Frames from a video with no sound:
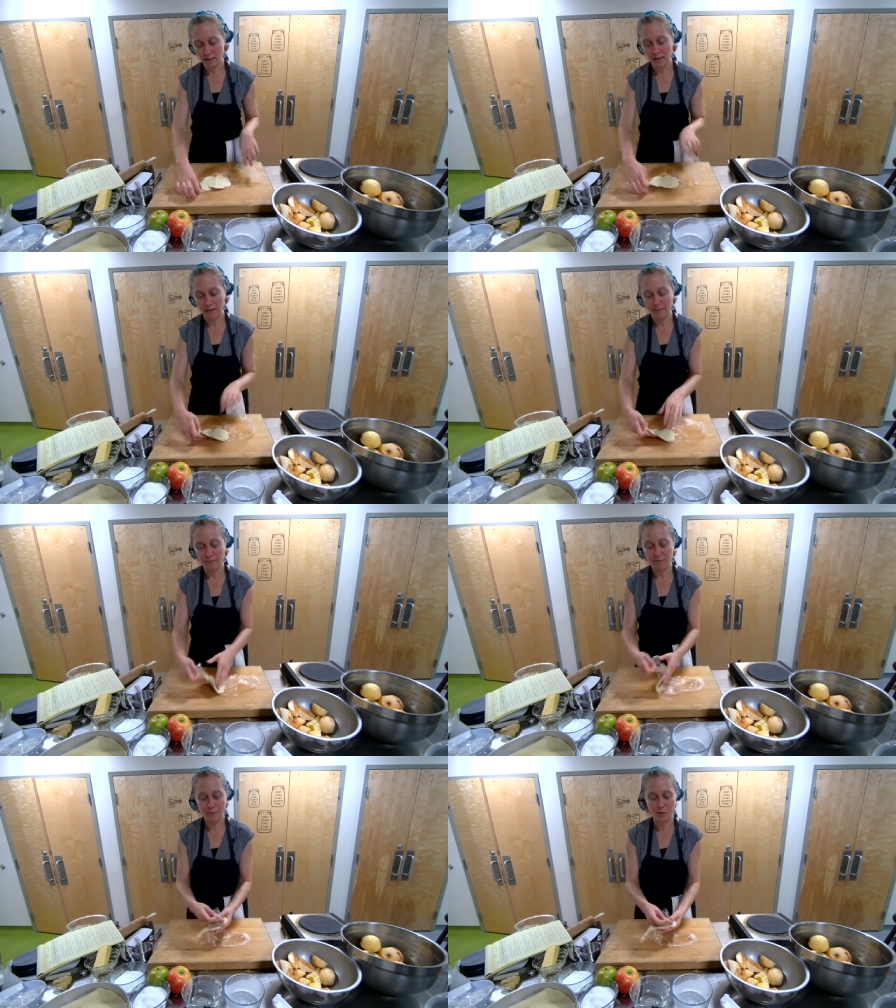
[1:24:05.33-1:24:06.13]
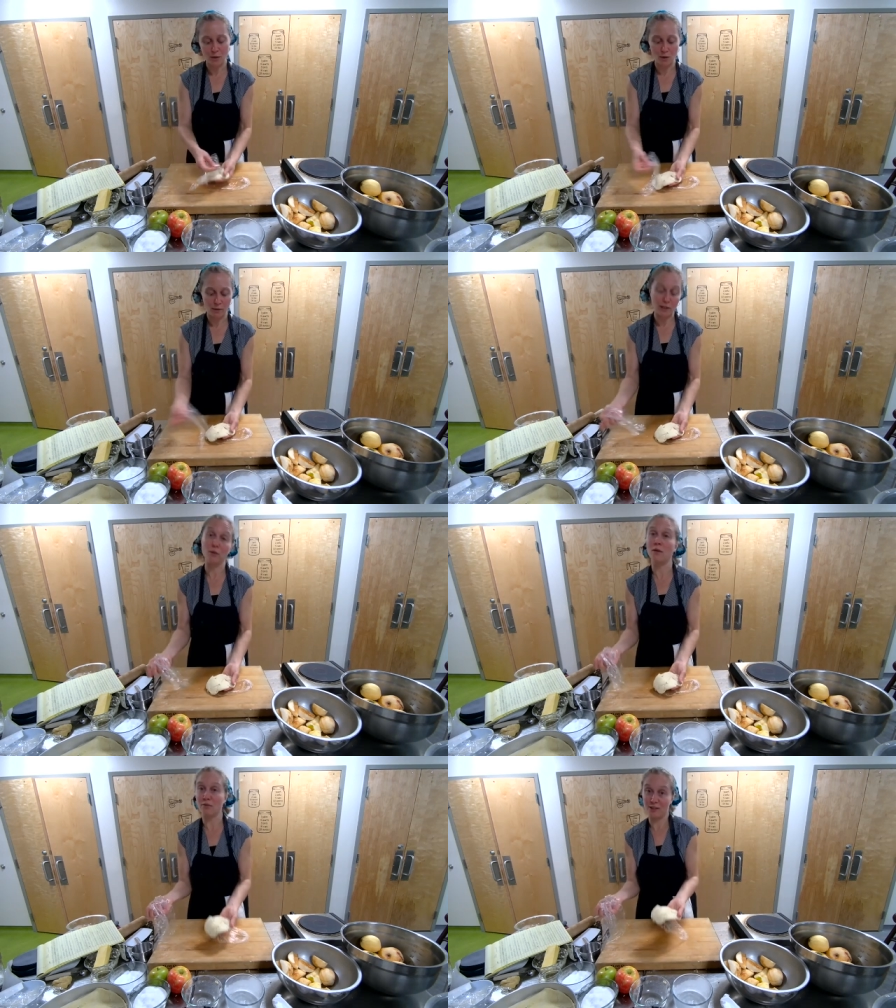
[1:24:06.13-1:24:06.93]
And you'd
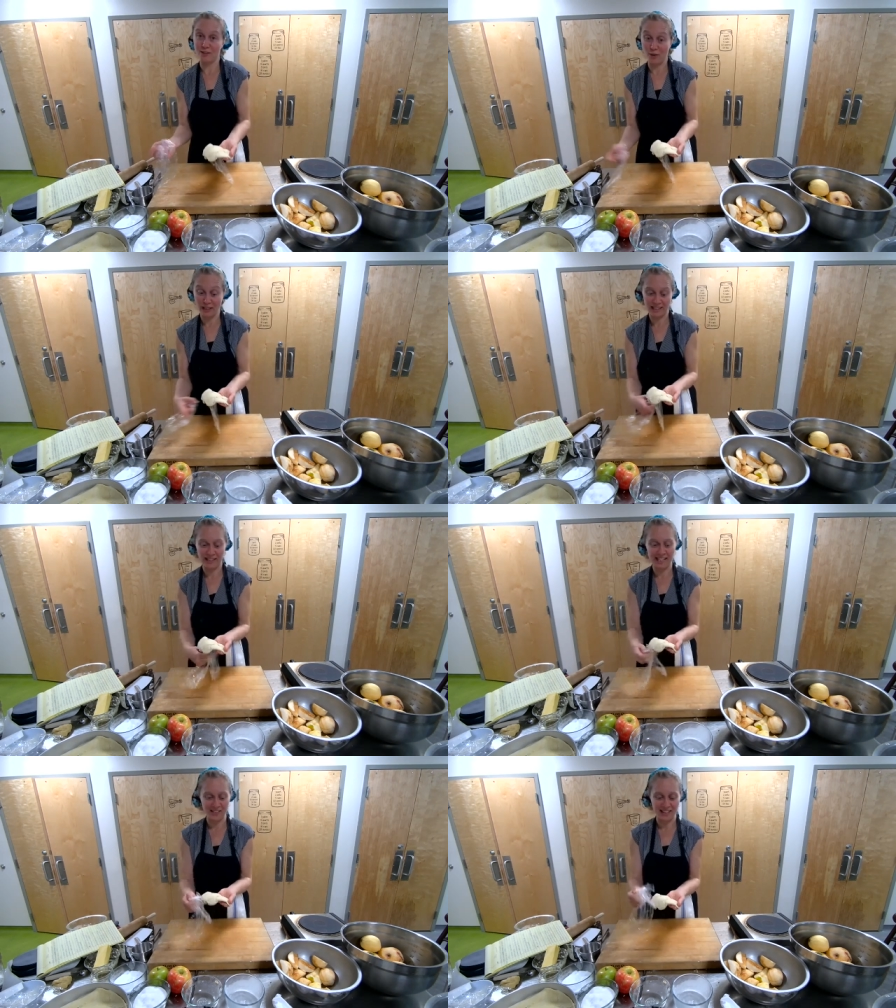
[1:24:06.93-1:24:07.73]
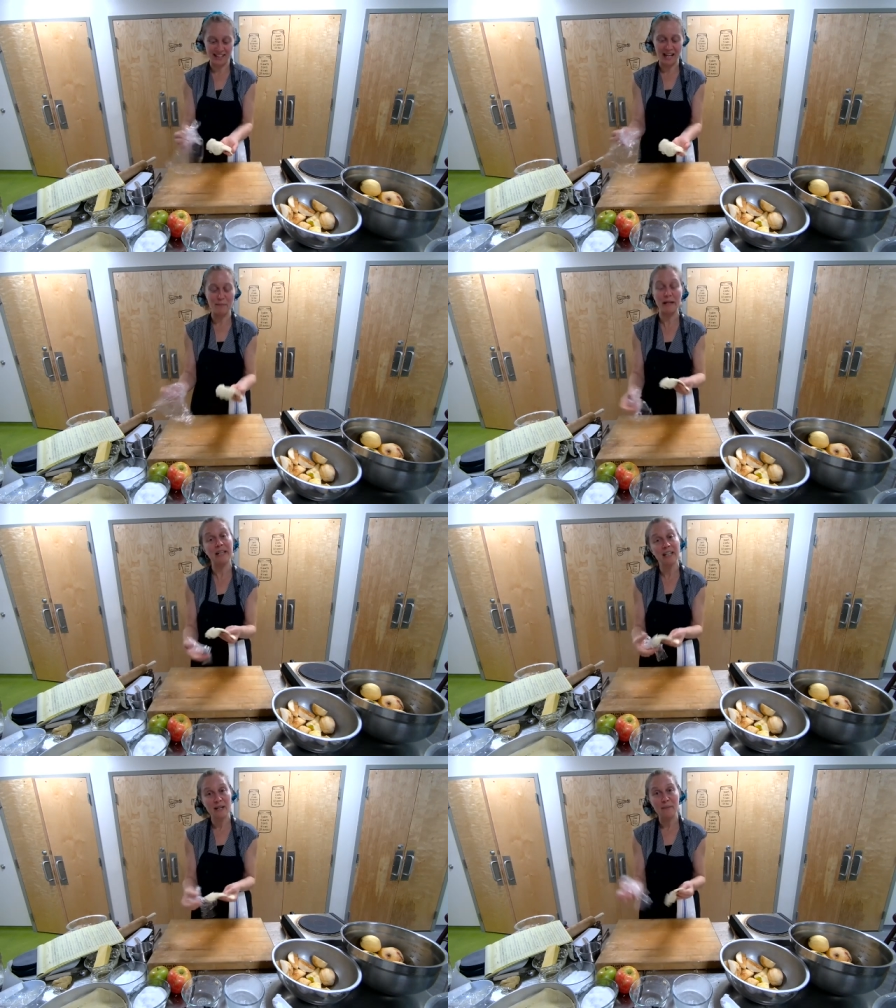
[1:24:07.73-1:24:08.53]
of course roll it nicer than that, but
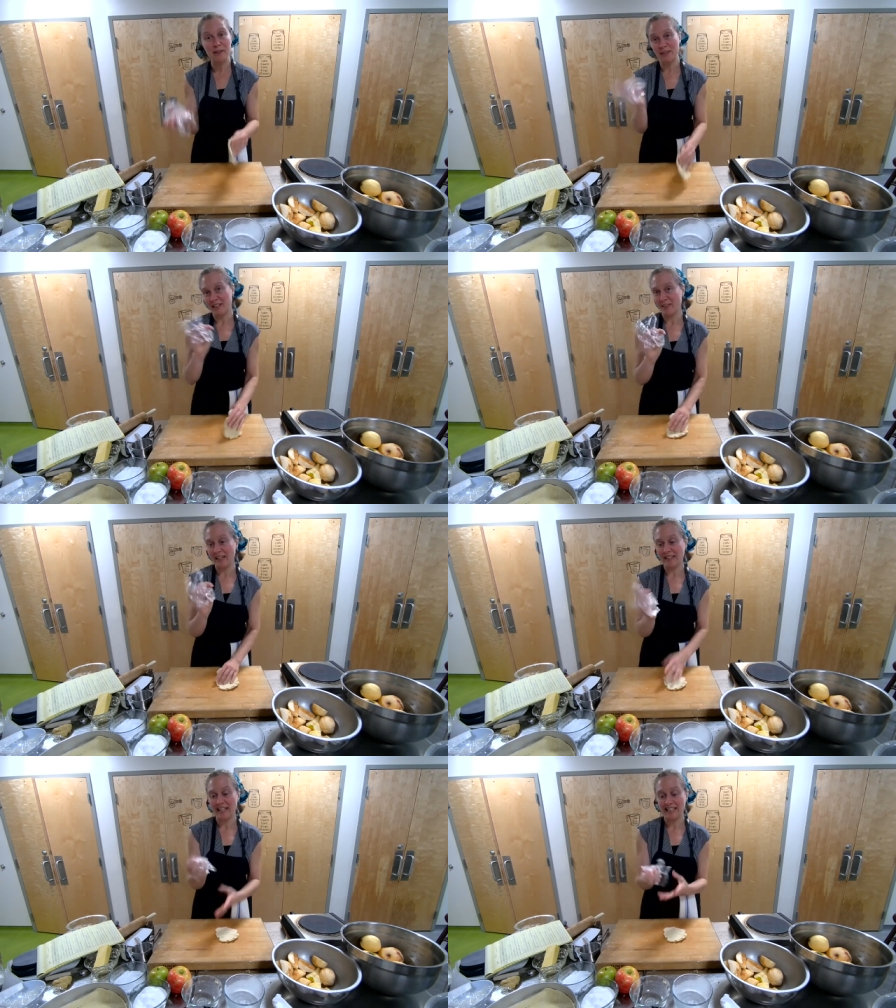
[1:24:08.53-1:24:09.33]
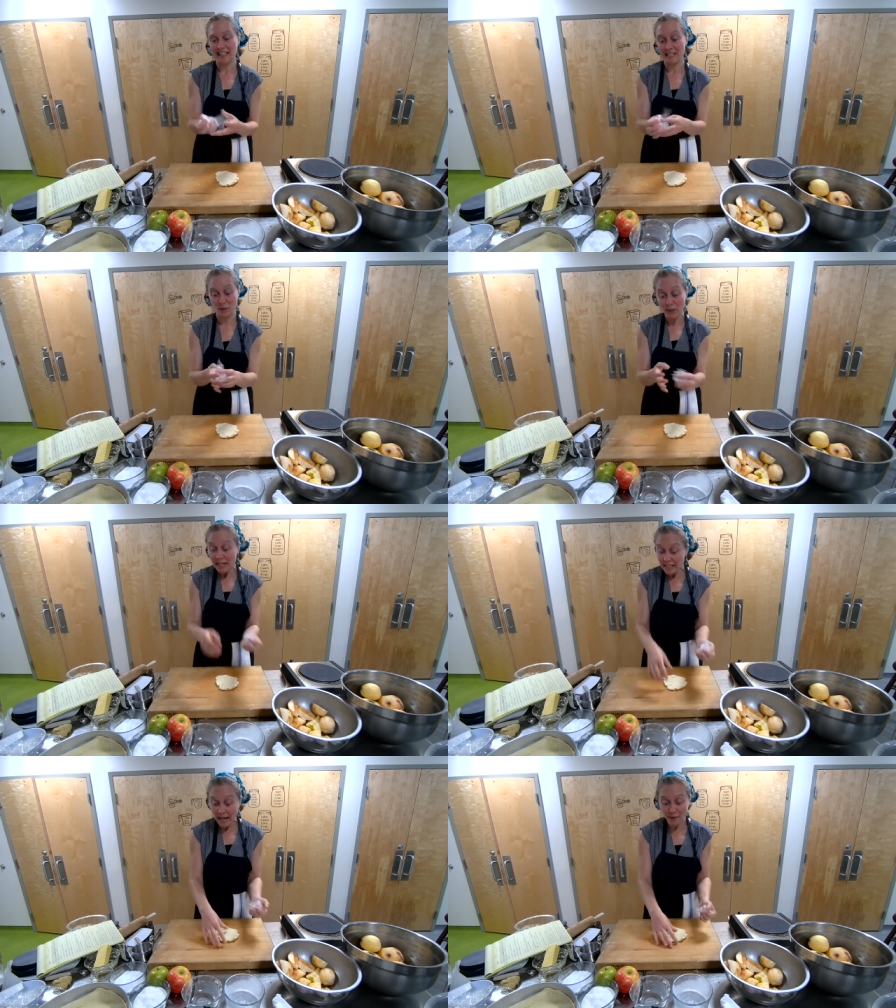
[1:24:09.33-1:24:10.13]
you get the idea. So
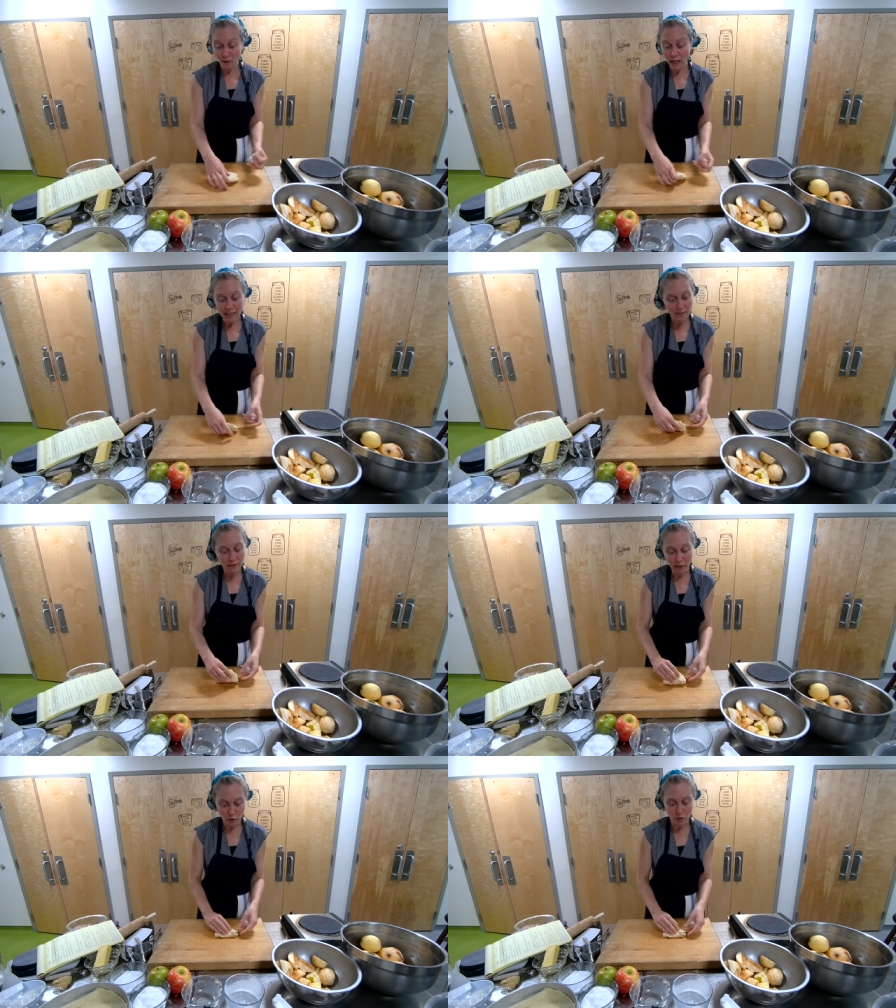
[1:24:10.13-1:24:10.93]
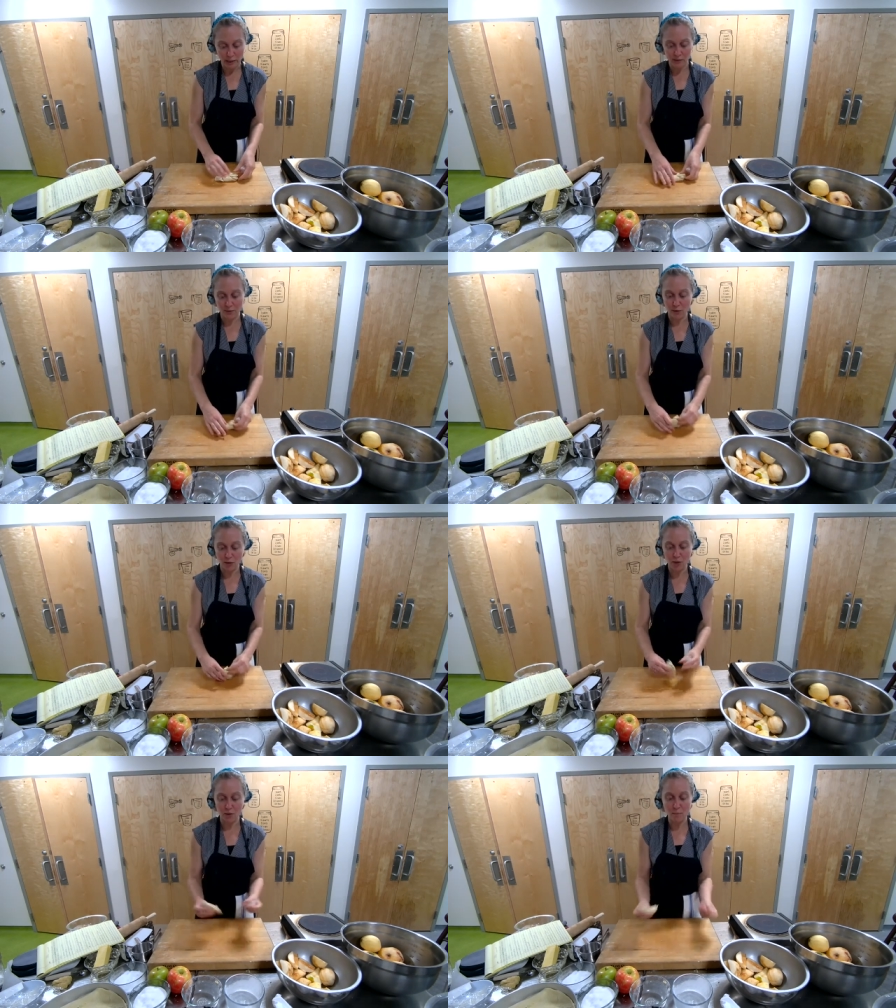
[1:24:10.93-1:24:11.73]
yeah, there are lots of little tricks for
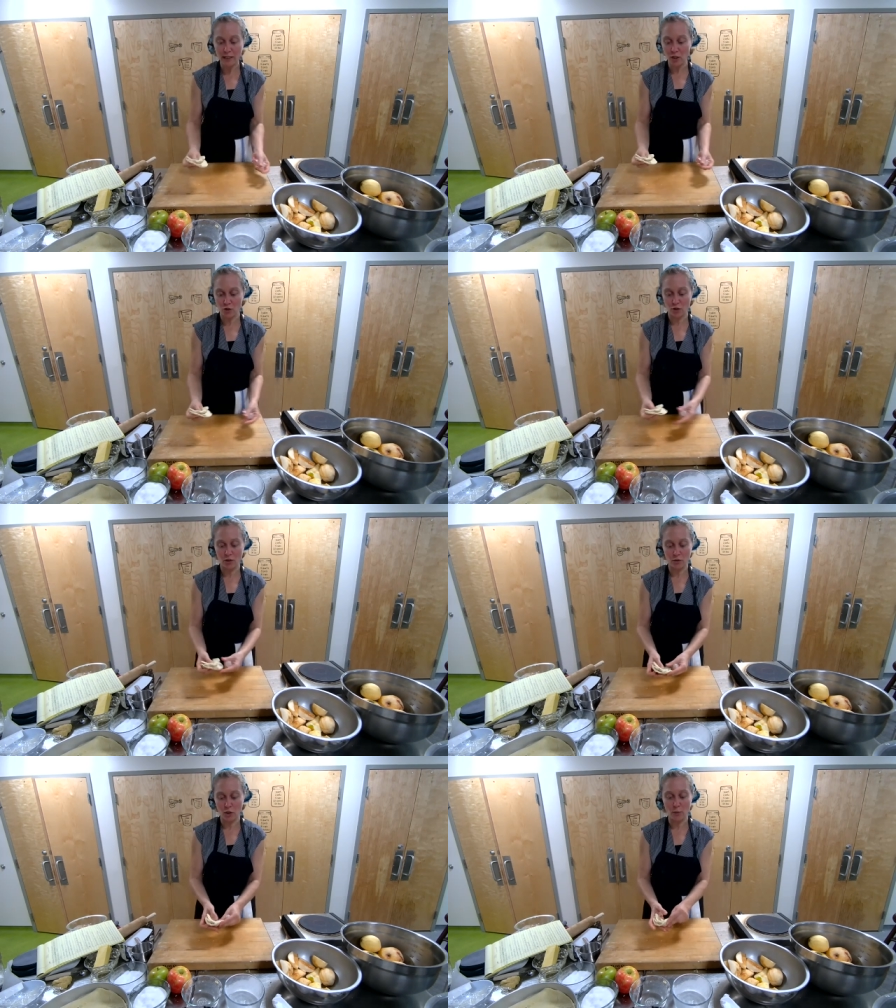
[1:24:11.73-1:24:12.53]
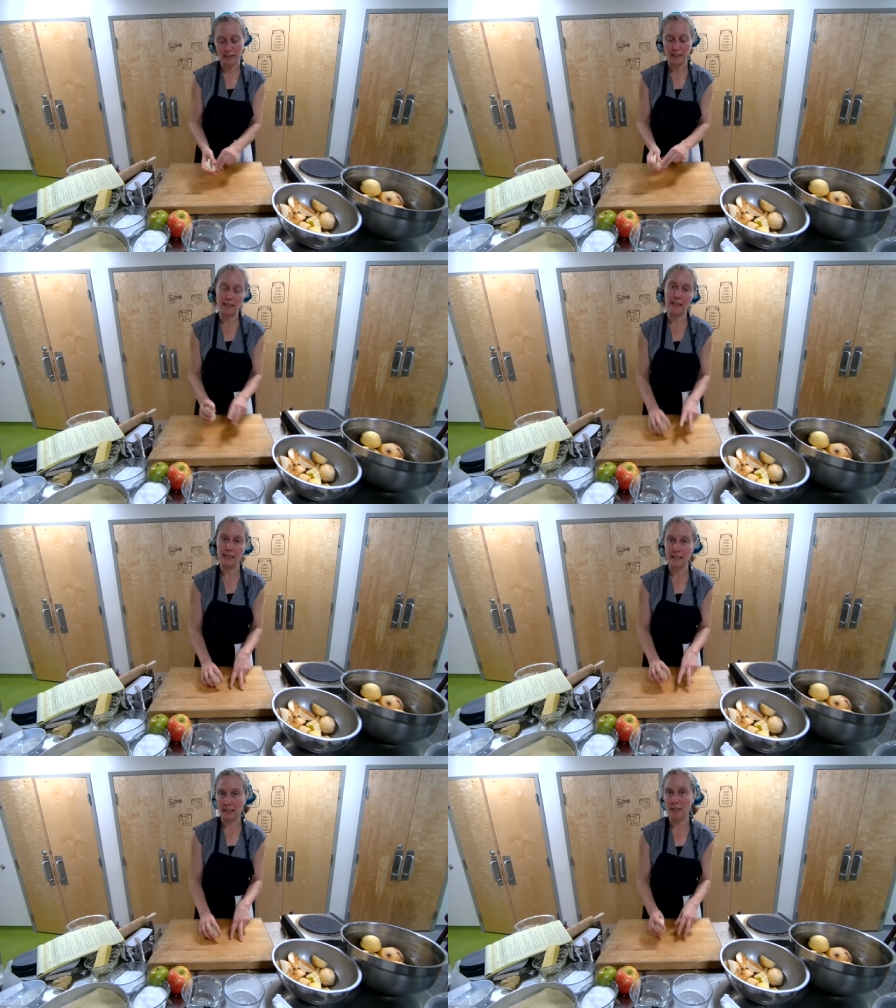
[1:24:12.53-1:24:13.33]
just making sure your dough isn't going to
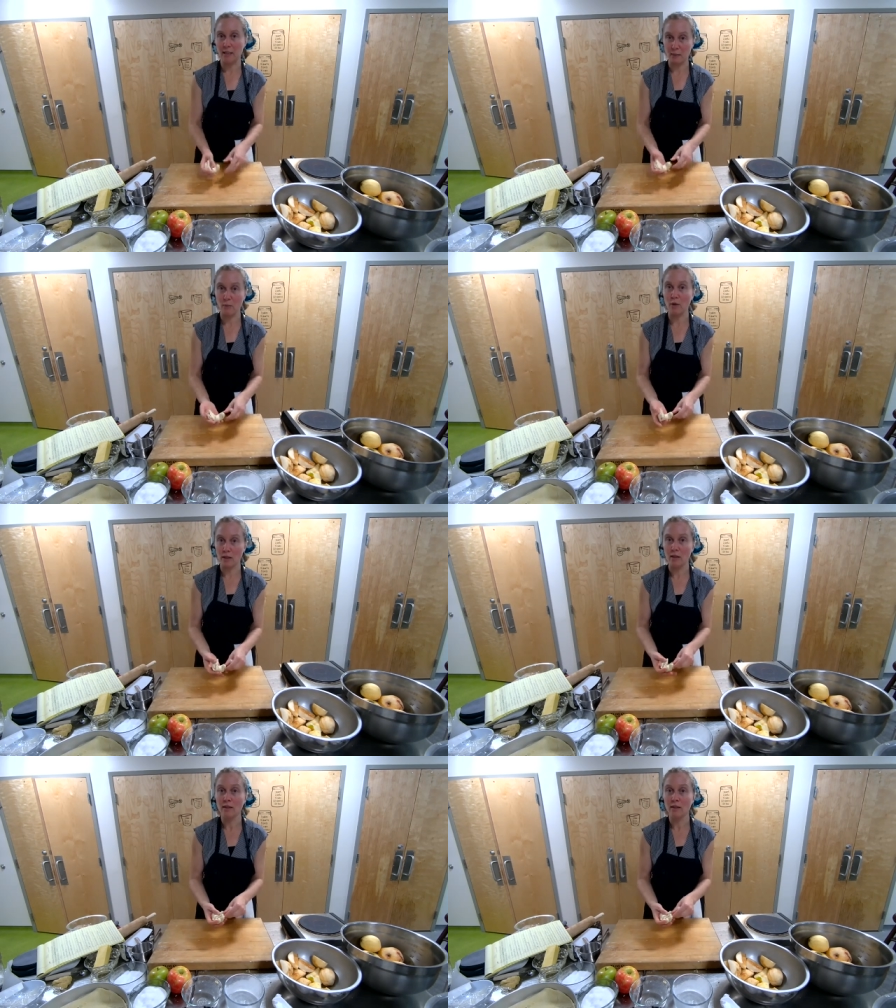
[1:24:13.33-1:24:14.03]
stick to the board.